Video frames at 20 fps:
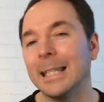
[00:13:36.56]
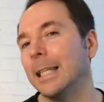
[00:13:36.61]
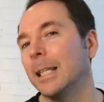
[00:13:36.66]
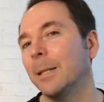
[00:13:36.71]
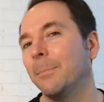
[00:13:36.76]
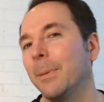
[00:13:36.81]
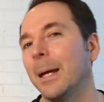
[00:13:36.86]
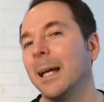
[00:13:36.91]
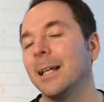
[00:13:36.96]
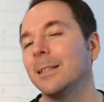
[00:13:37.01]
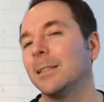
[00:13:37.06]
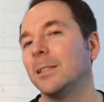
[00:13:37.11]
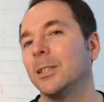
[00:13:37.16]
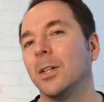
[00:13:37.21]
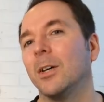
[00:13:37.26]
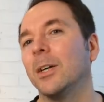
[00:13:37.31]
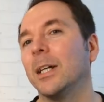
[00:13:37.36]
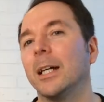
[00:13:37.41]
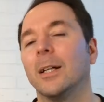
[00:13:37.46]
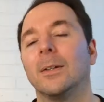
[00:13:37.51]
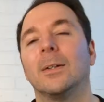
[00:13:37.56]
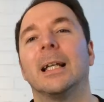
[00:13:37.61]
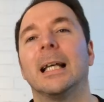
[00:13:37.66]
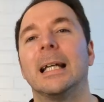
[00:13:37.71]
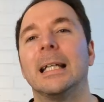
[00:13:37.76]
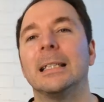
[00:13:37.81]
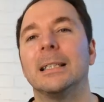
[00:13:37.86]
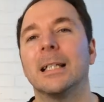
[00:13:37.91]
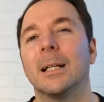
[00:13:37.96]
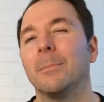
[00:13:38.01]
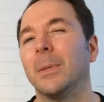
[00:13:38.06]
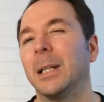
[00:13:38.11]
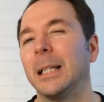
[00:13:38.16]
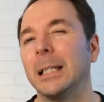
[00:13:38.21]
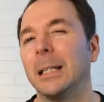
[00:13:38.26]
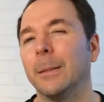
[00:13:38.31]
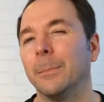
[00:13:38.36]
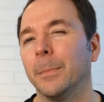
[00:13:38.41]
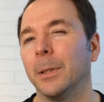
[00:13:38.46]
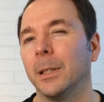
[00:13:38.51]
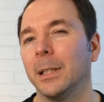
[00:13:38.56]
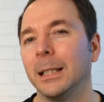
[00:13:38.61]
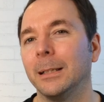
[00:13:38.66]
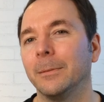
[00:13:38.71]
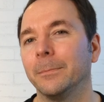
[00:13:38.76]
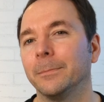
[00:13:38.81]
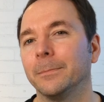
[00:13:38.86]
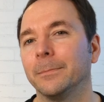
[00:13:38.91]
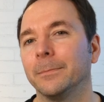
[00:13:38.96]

it the best diode laser money can buy?